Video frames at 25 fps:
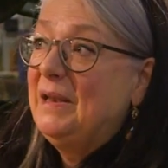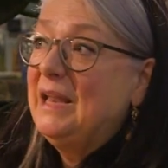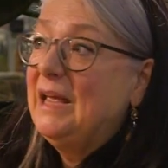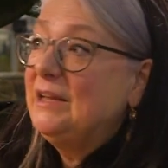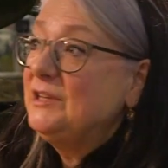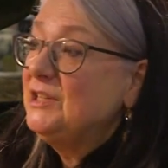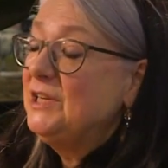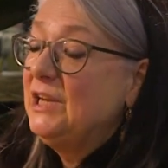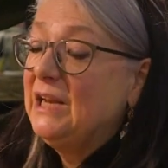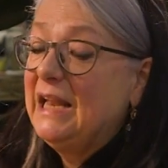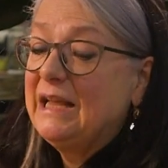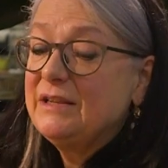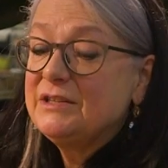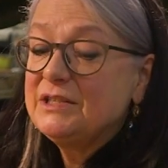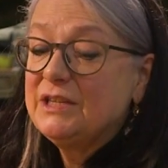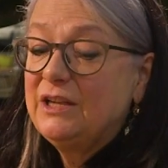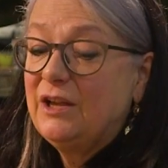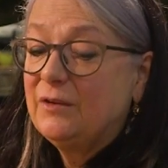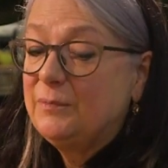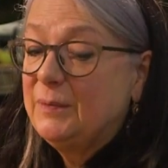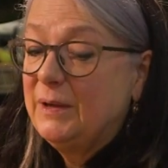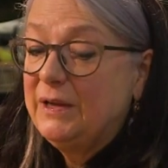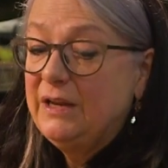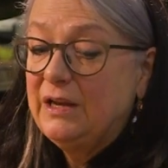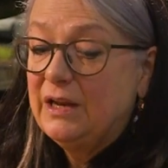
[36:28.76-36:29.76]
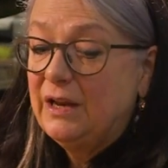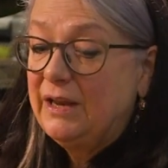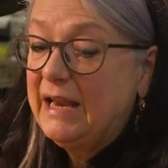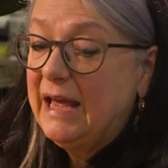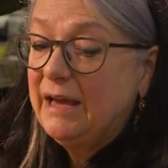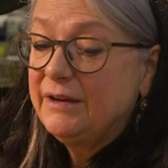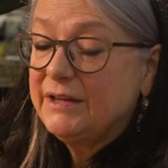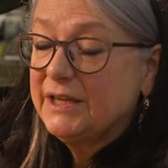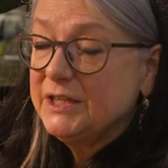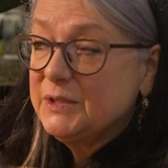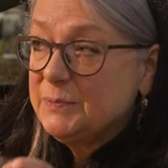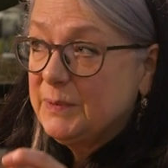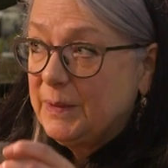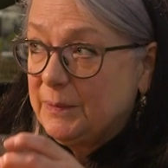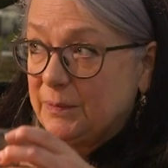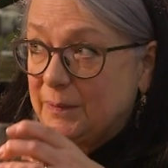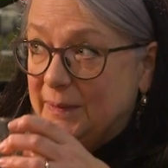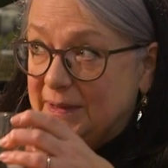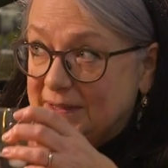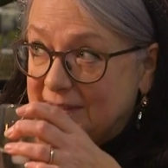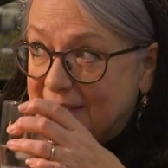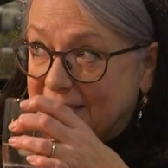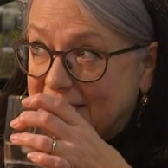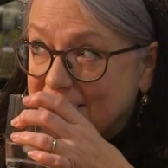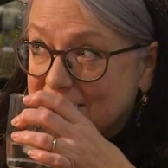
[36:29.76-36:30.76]
But now you're allowed to laugh, but nowadays
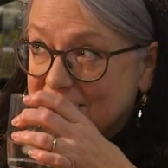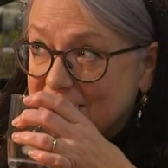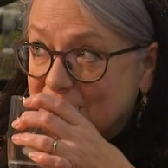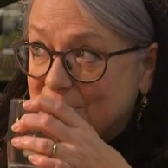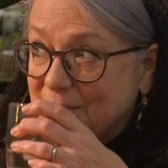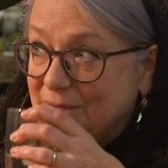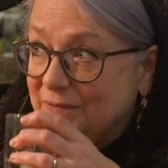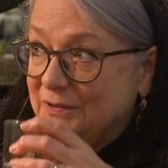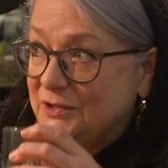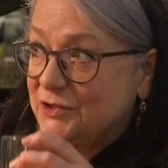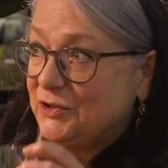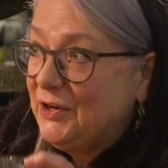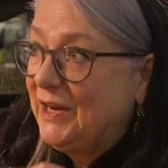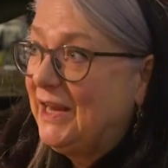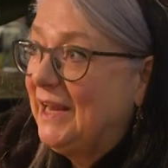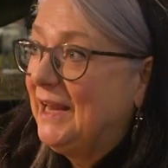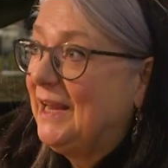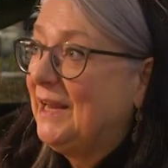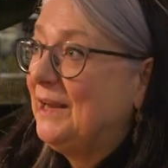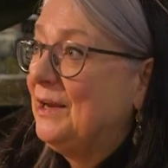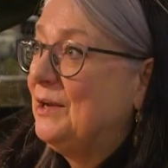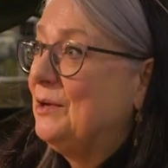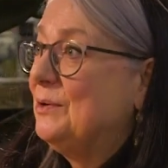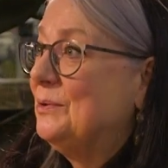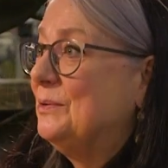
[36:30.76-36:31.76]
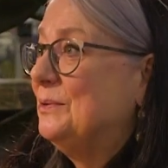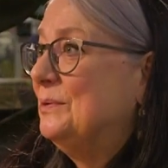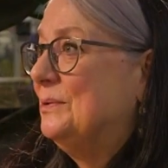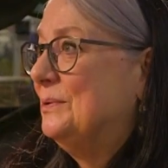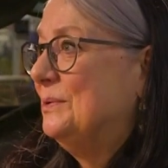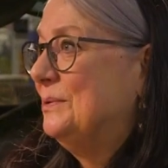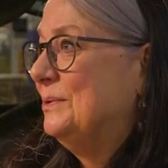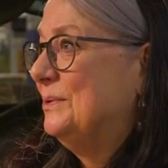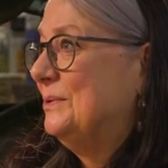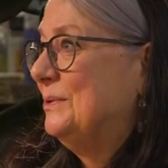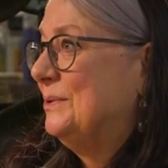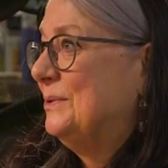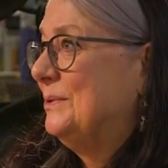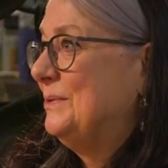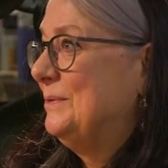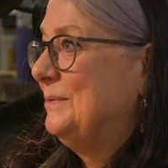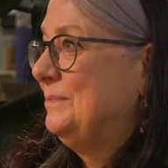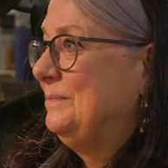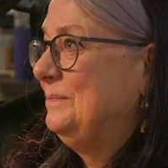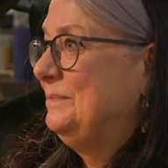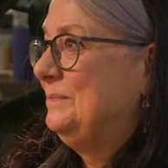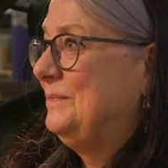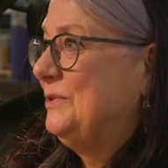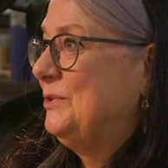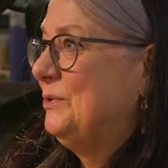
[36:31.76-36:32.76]
people might take a sip of a drink or
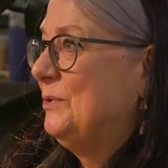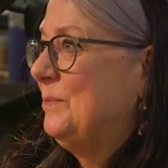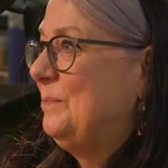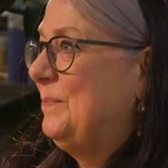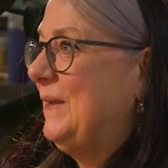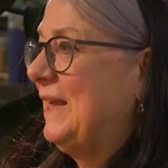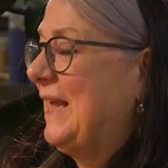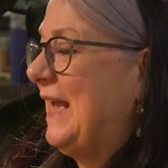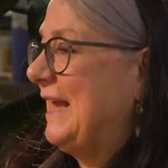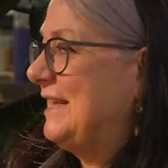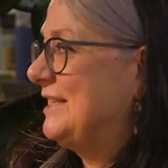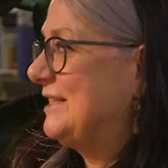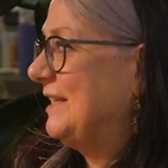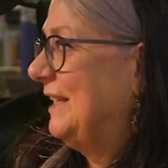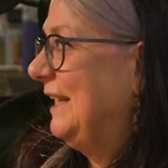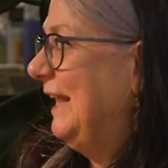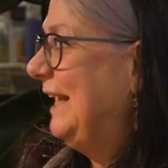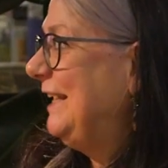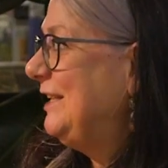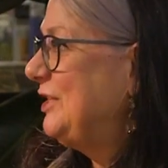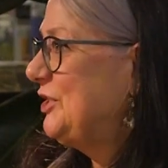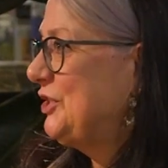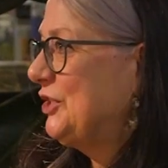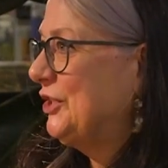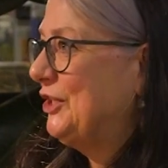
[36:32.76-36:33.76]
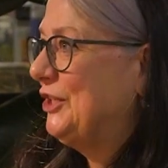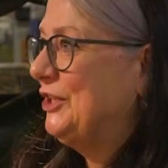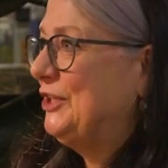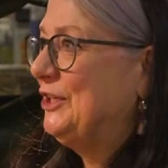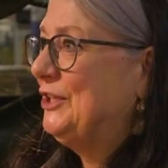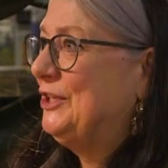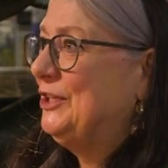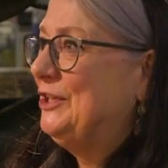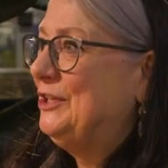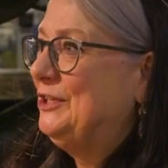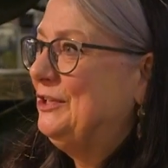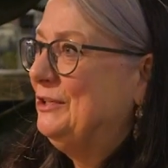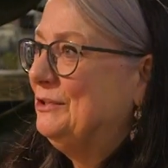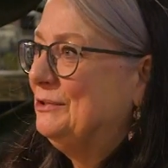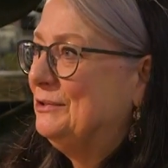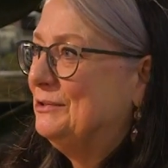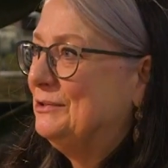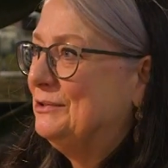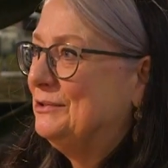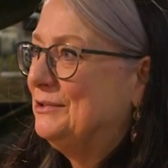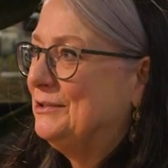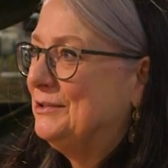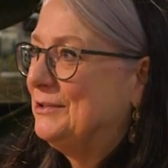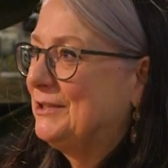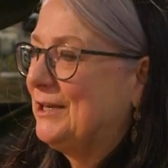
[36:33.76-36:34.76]
do a big exhalation
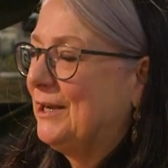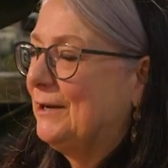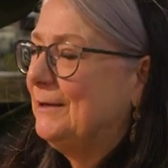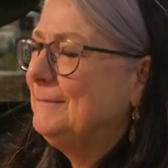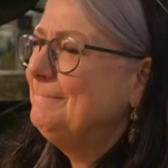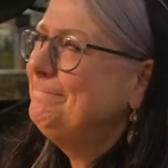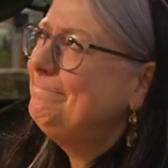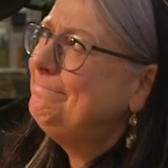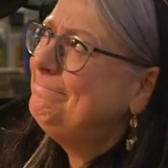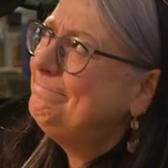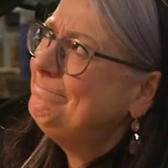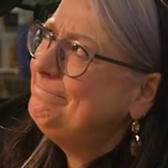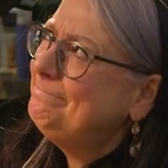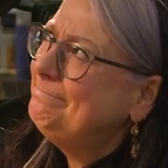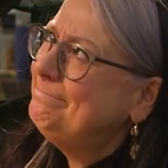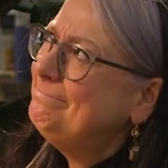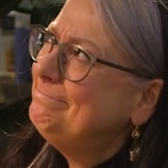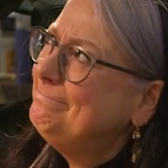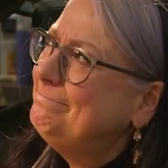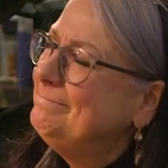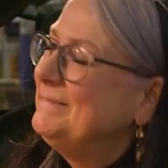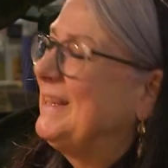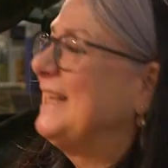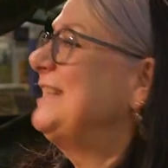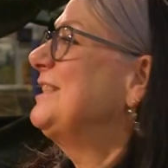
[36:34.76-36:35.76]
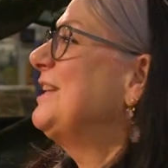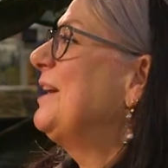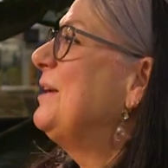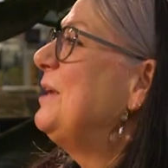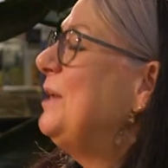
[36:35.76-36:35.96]
or go, things